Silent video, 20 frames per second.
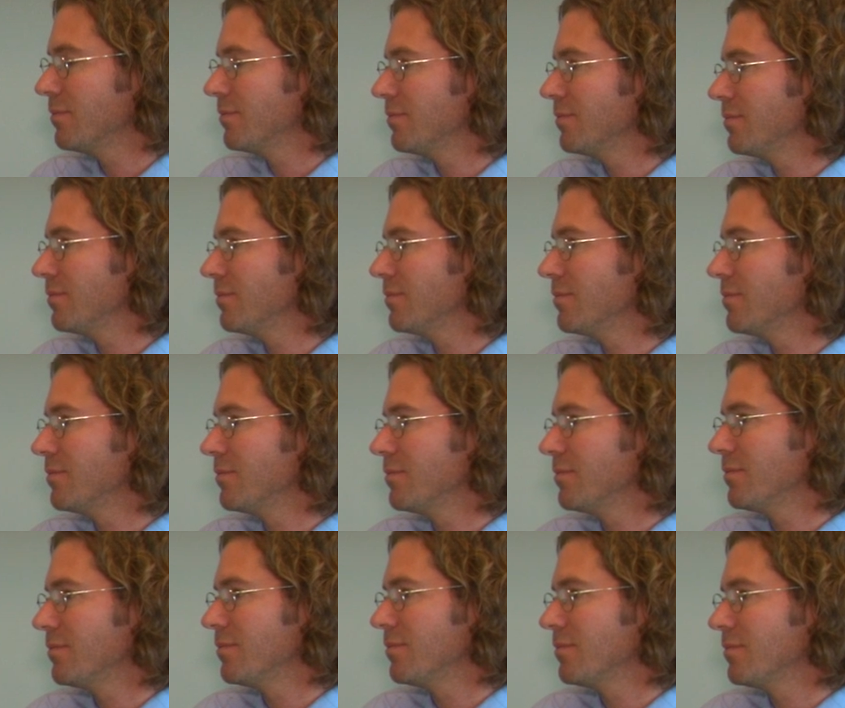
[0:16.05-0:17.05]

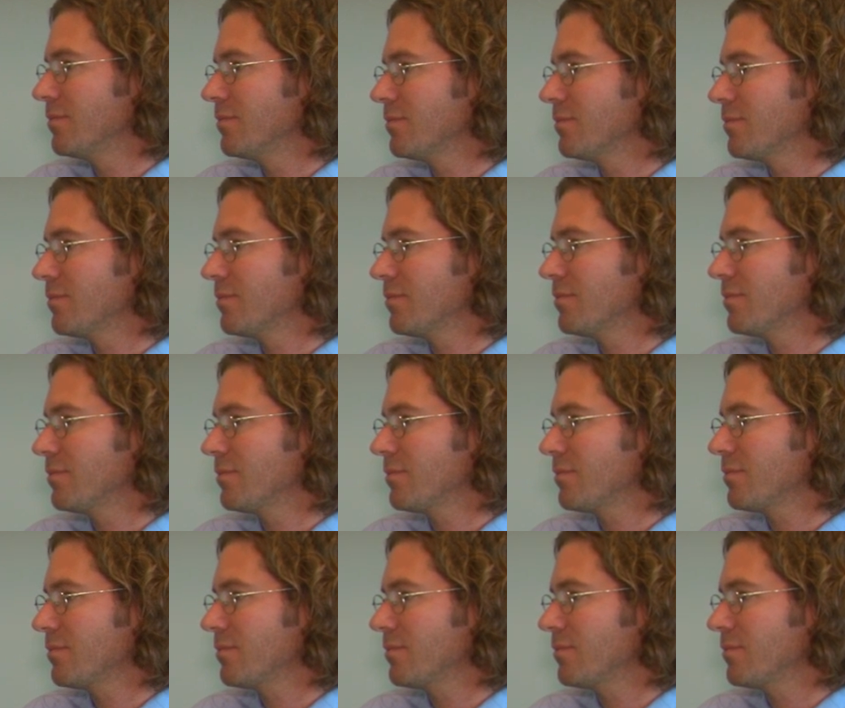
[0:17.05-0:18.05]

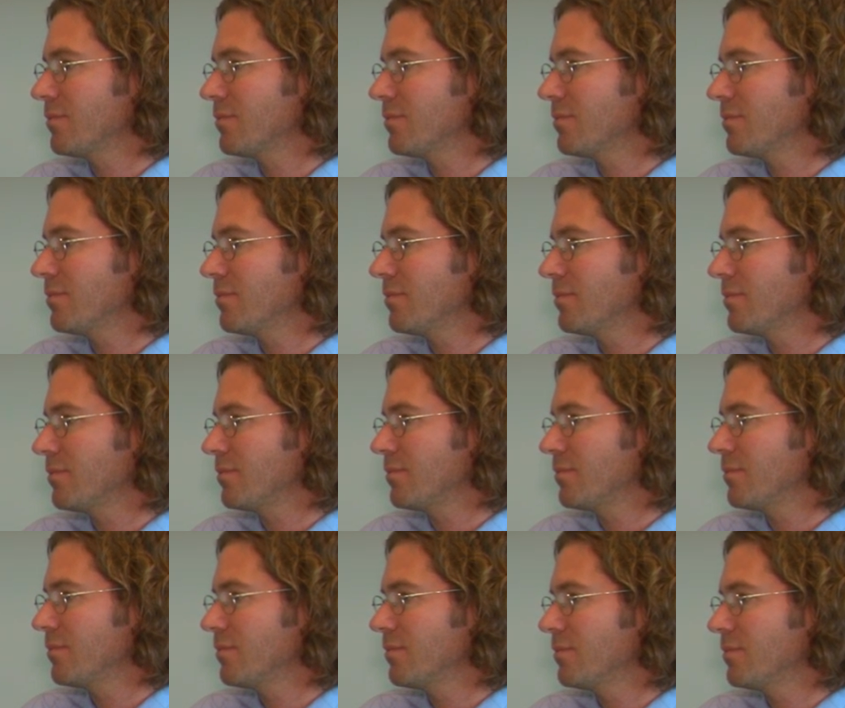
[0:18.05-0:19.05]

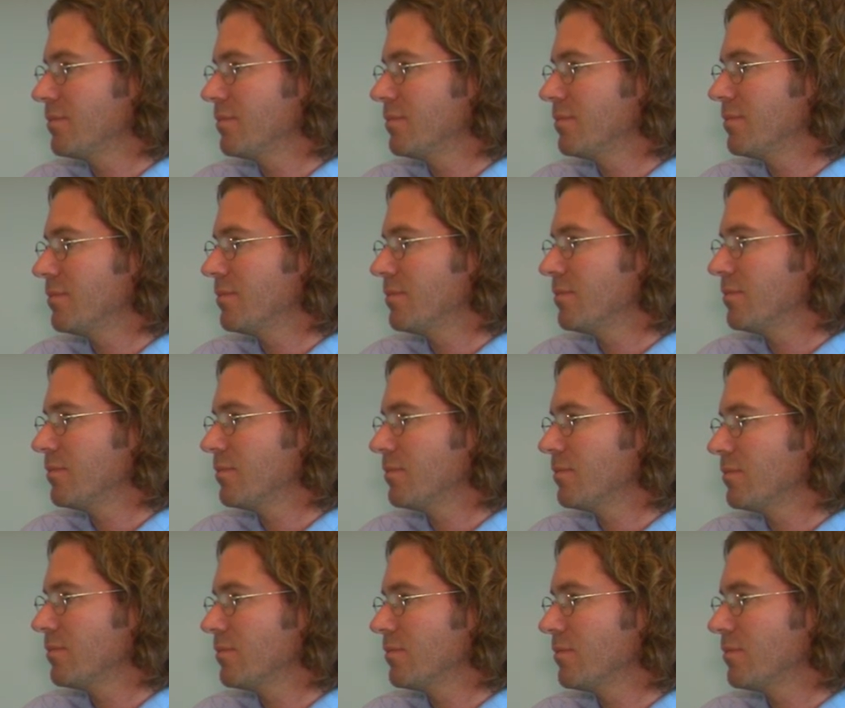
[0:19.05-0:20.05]

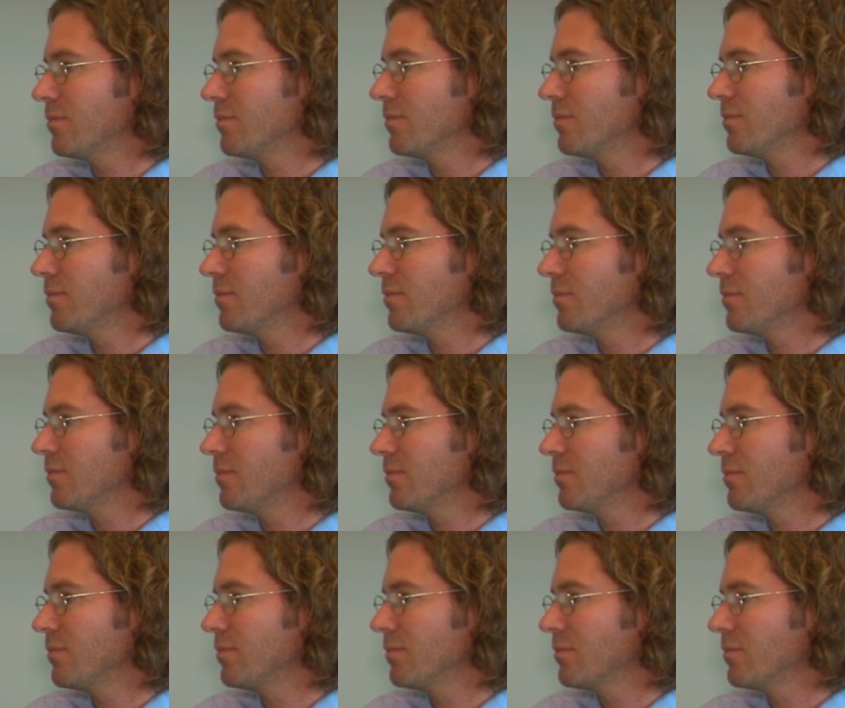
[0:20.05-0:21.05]

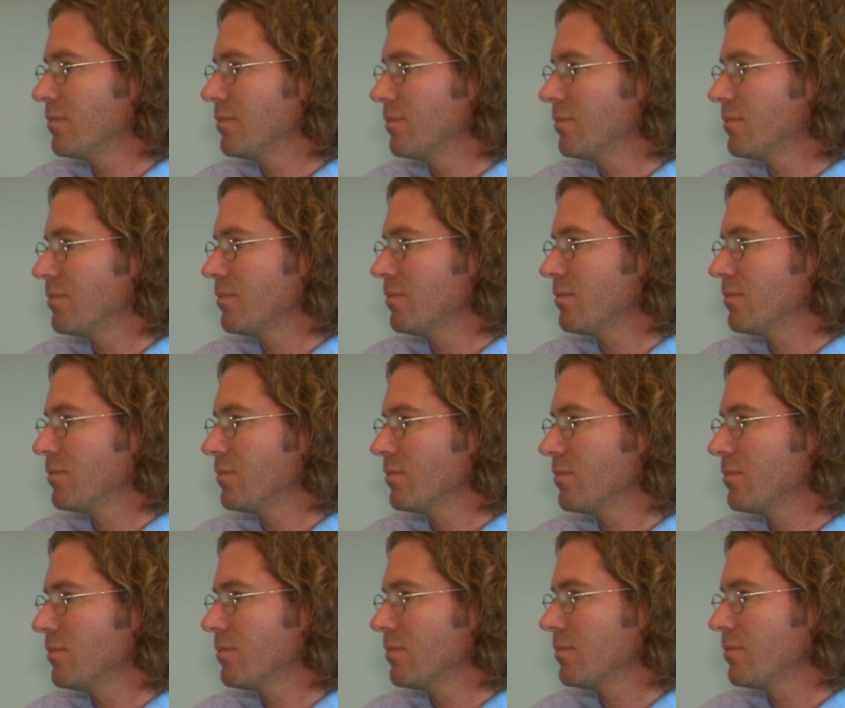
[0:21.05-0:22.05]

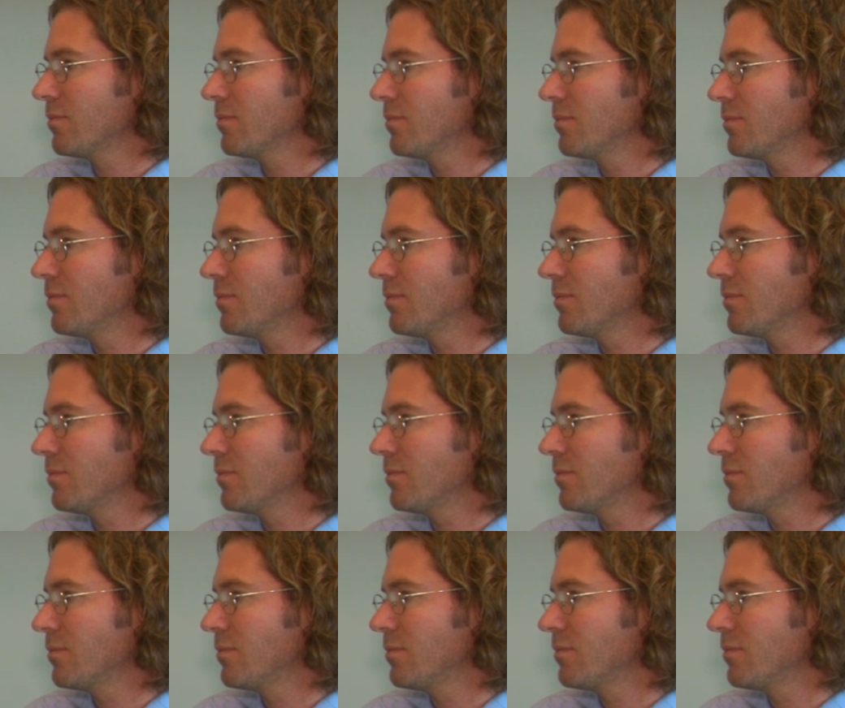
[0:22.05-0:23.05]

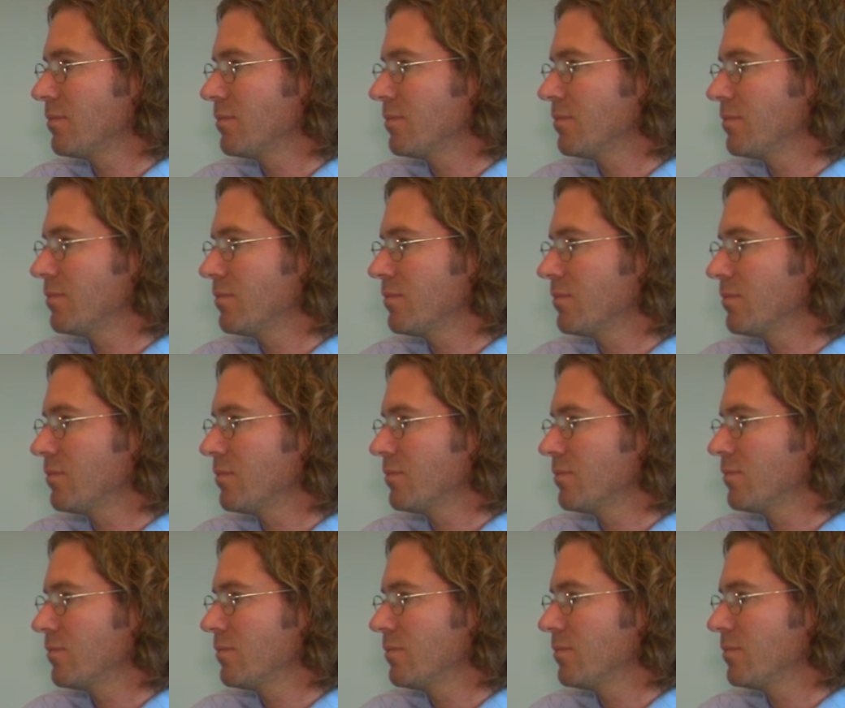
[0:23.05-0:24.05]
This person isn't speaking.